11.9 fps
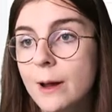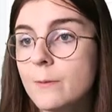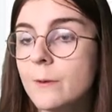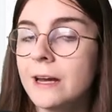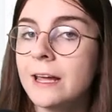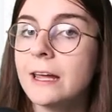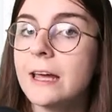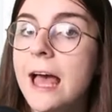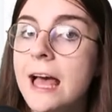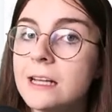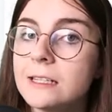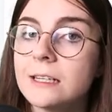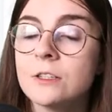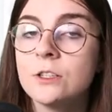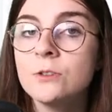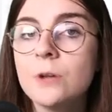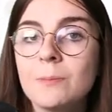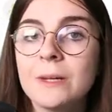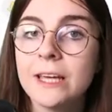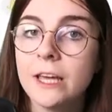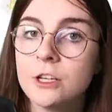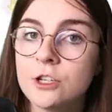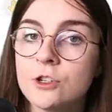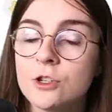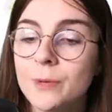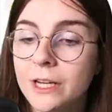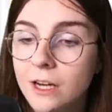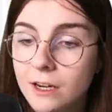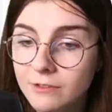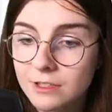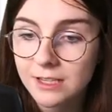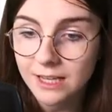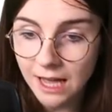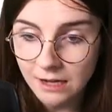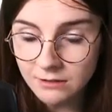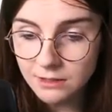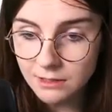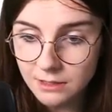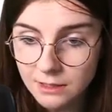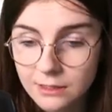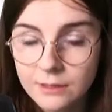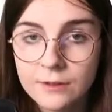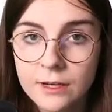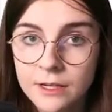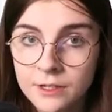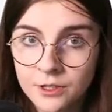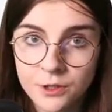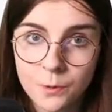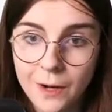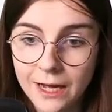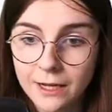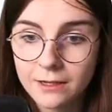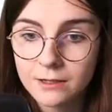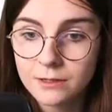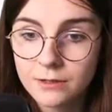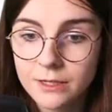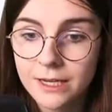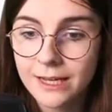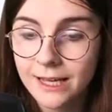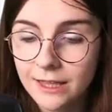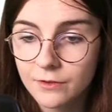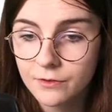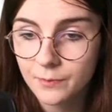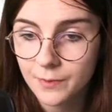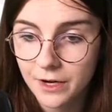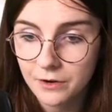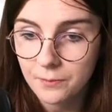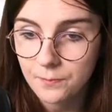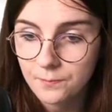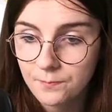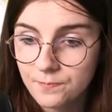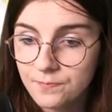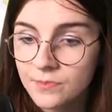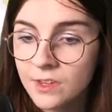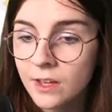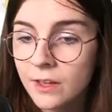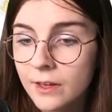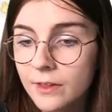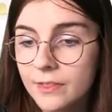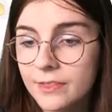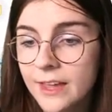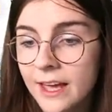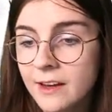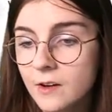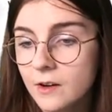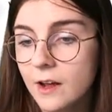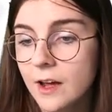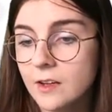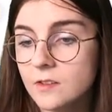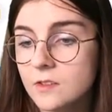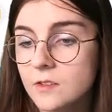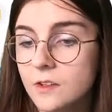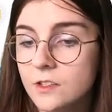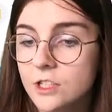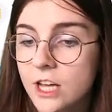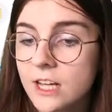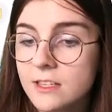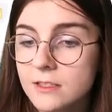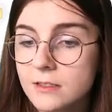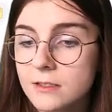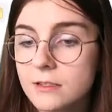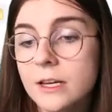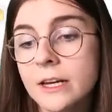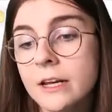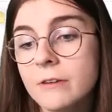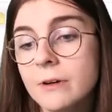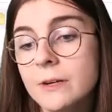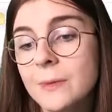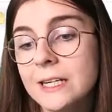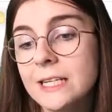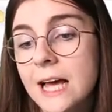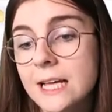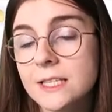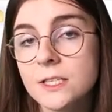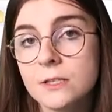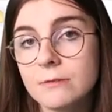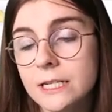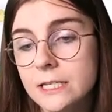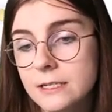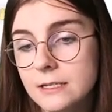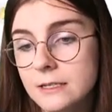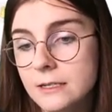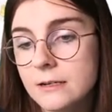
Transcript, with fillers: right when I add a new application to my Coveralls account in the U I. So you can get that from there. Then I install Jest and I run my test suite.